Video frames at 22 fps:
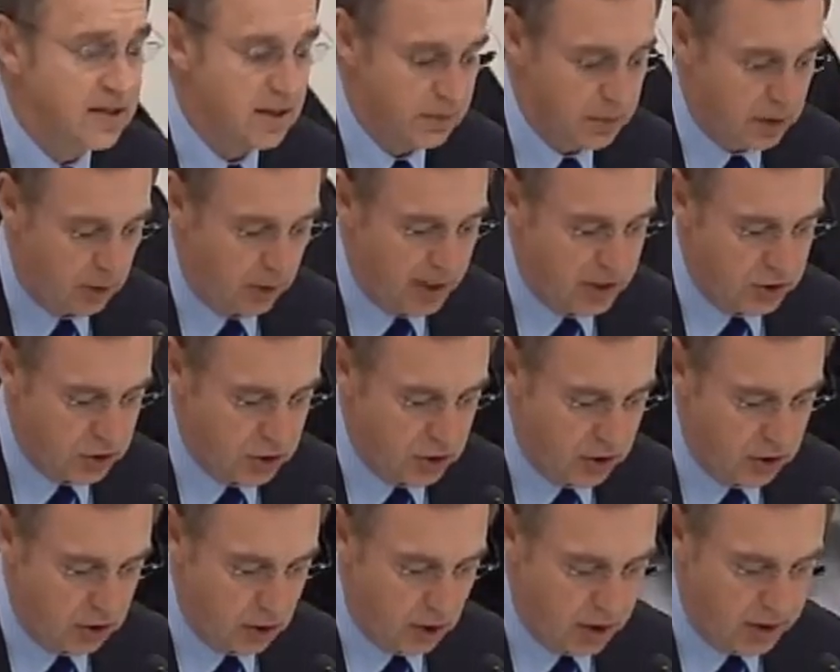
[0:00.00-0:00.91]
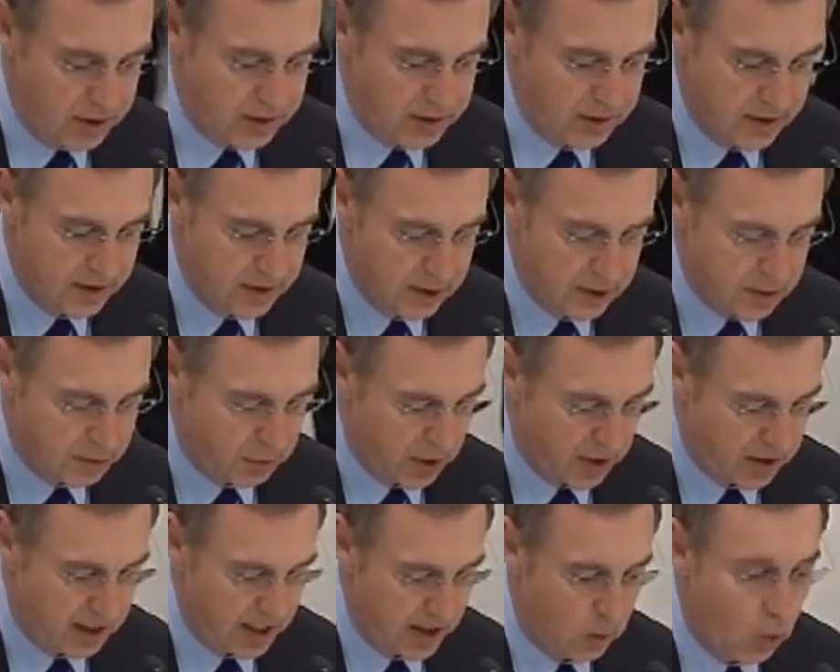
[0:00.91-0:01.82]
immigration law
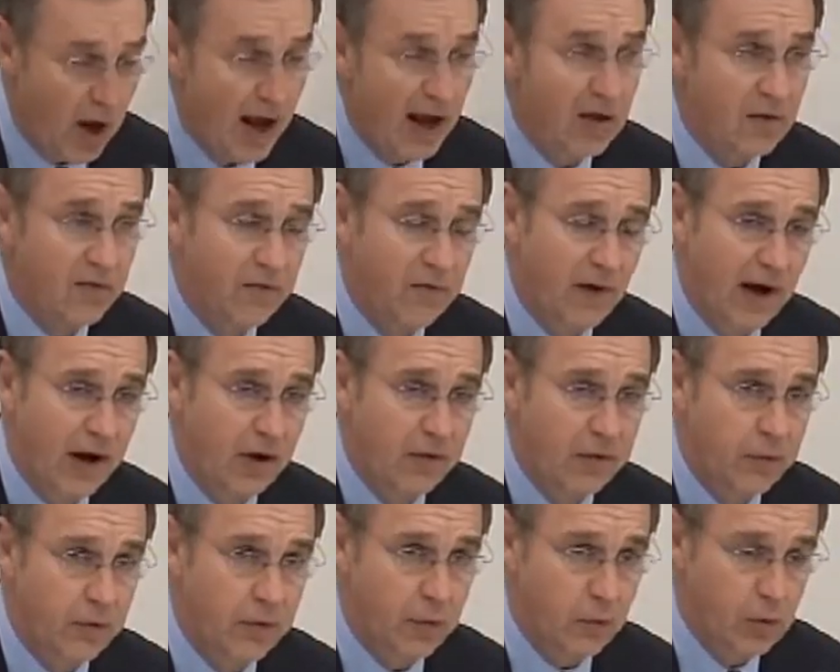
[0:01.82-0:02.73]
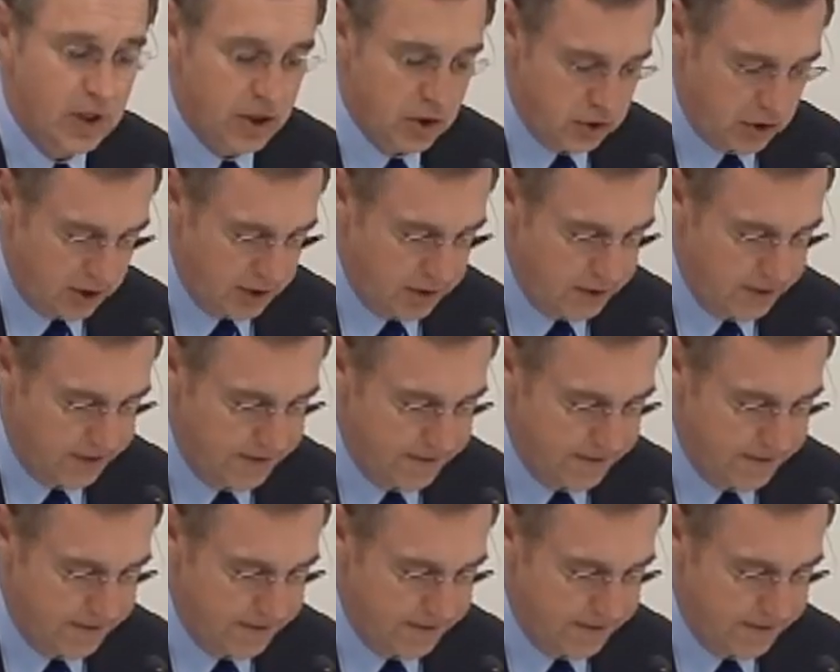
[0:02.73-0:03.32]
spread like wildfire through the region